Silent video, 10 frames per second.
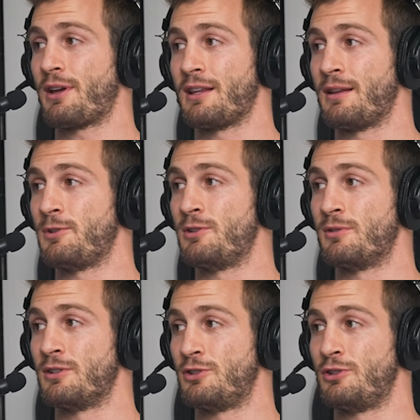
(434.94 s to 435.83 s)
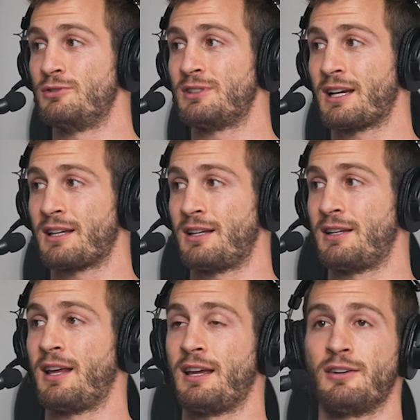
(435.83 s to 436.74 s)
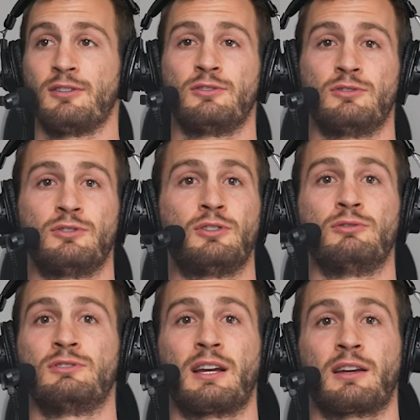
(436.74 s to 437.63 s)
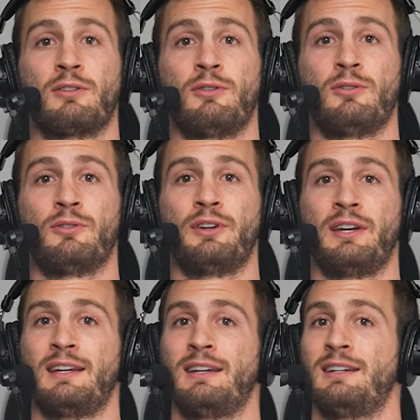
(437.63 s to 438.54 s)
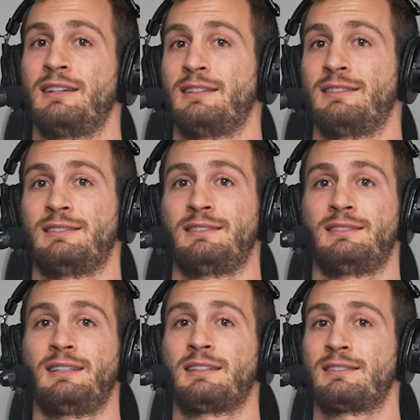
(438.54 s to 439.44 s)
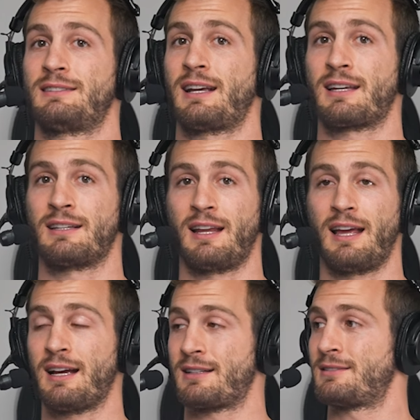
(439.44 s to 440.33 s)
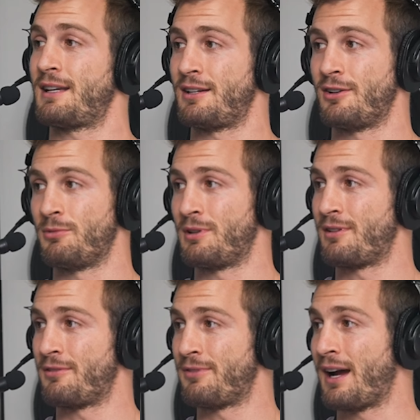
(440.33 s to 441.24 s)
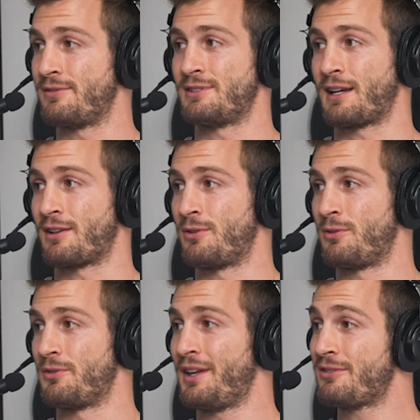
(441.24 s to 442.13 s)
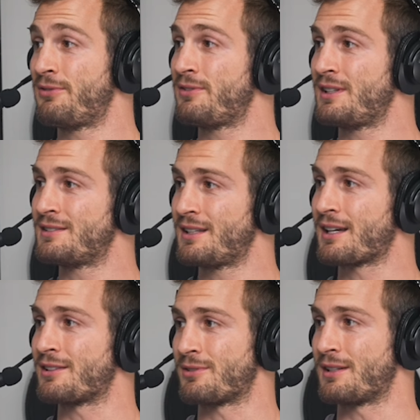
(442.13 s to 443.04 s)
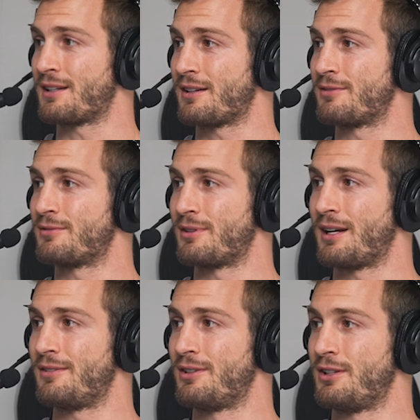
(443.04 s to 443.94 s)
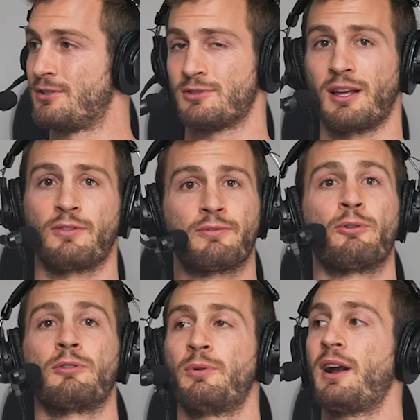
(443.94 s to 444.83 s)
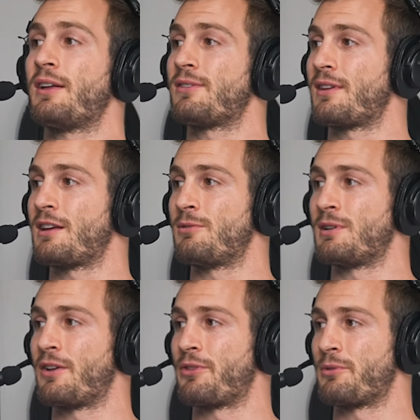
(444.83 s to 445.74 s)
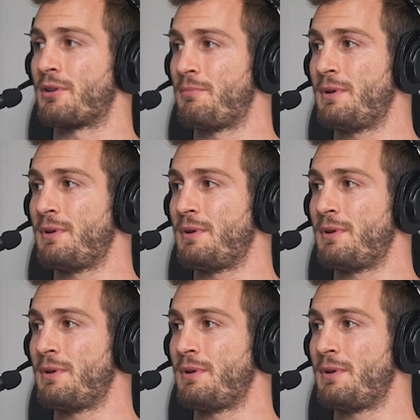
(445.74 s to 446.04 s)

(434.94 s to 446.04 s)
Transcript: okay, let me do a two second inhale, two second hold, six second exhale with a five second hold. That's fifteen seconds right there, right? So that's four breaths that you would get through in a